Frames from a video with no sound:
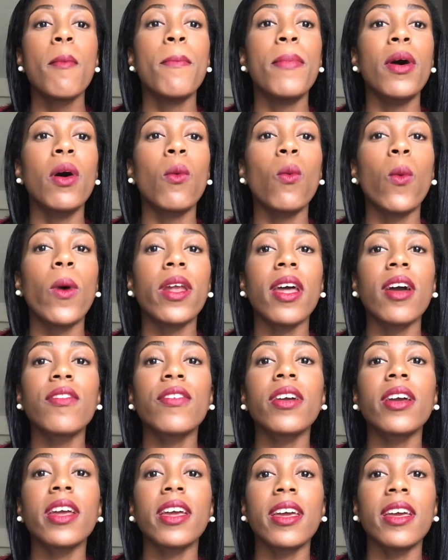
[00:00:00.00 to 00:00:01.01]
But
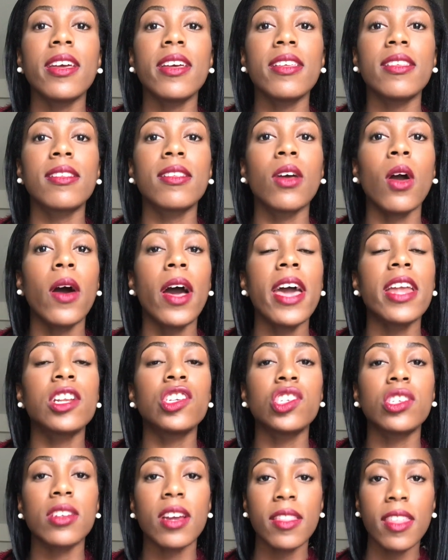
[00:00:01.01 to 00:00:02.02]
whatever it is, go ahead
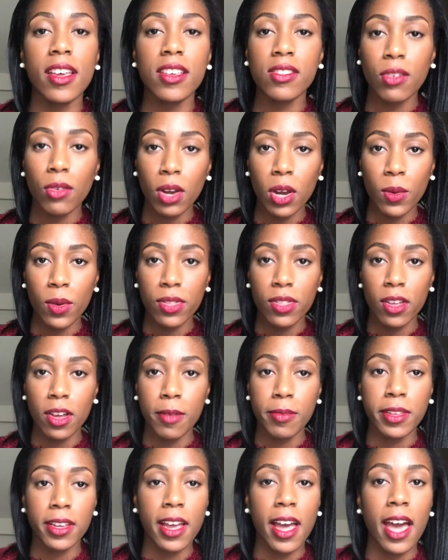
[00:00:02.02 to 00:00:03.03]
and share that story with
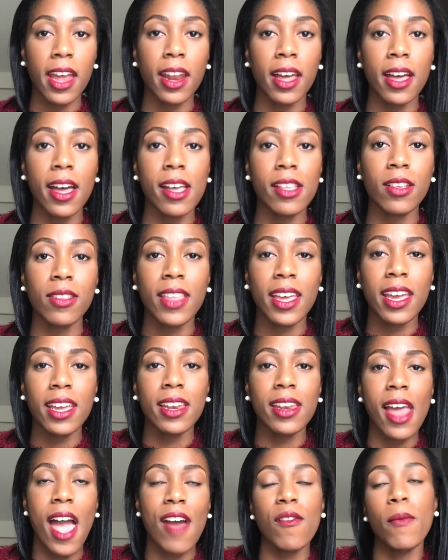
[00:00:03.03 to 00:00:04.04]
them to kind of so they
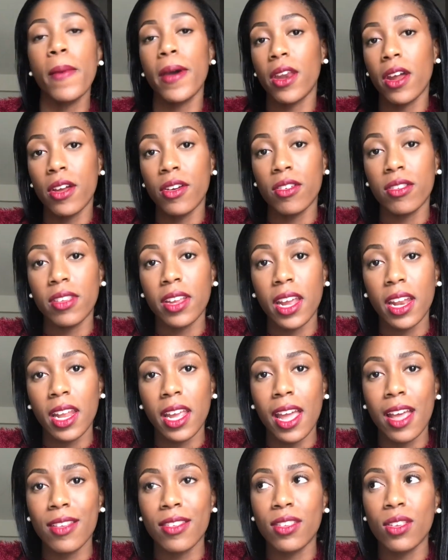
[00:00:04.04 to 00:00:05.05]
can have a better
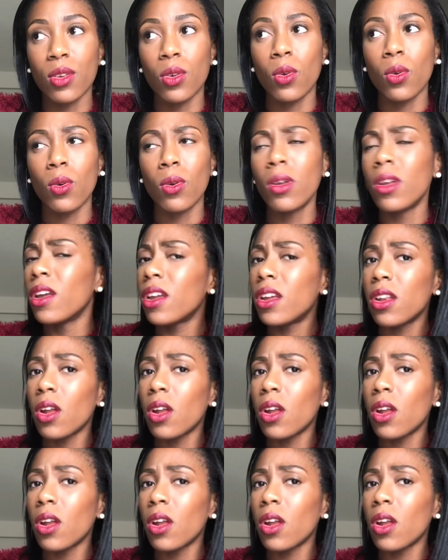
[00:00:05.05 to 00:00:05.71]
understanding as to,